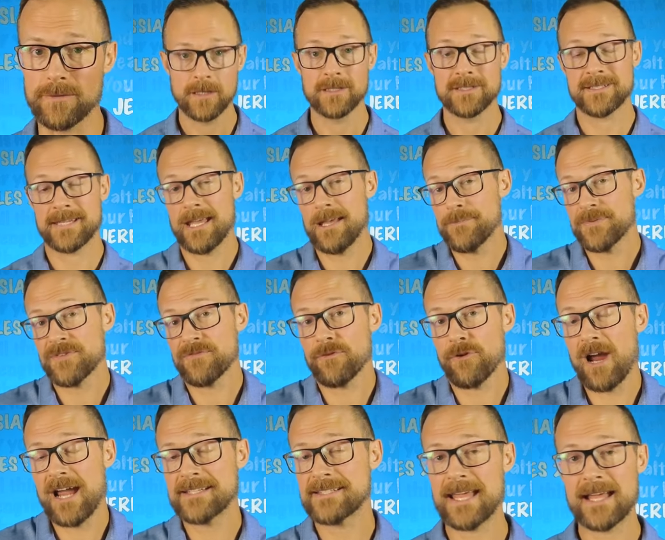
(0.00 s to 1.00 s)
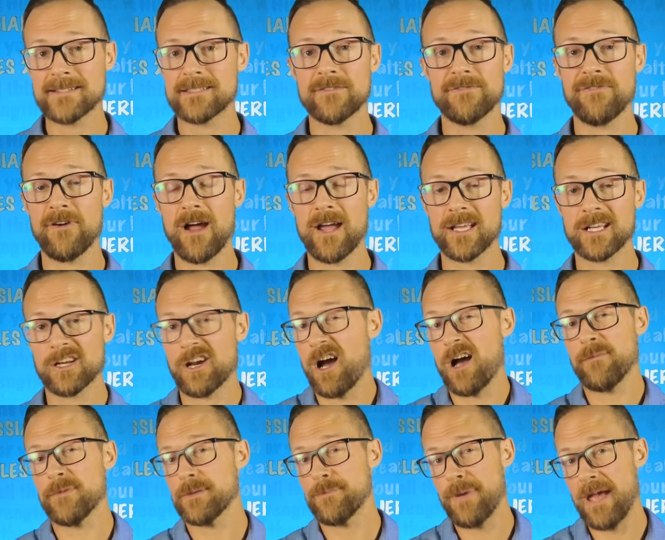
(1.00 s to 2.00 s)
Tips for identifying
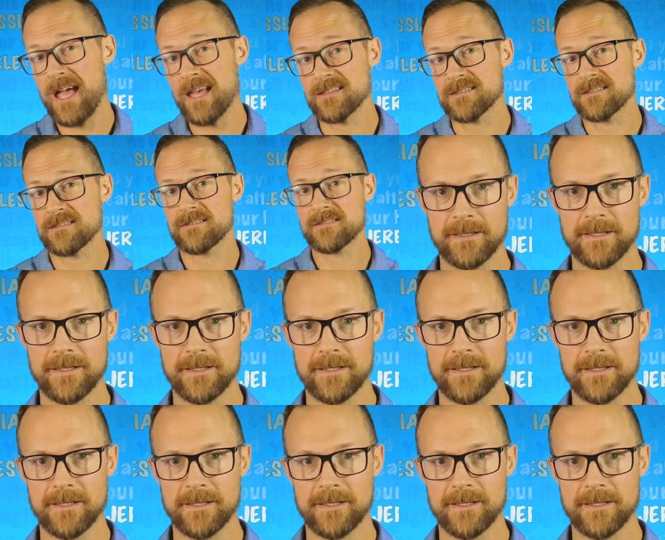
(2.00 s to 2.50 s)
common pests.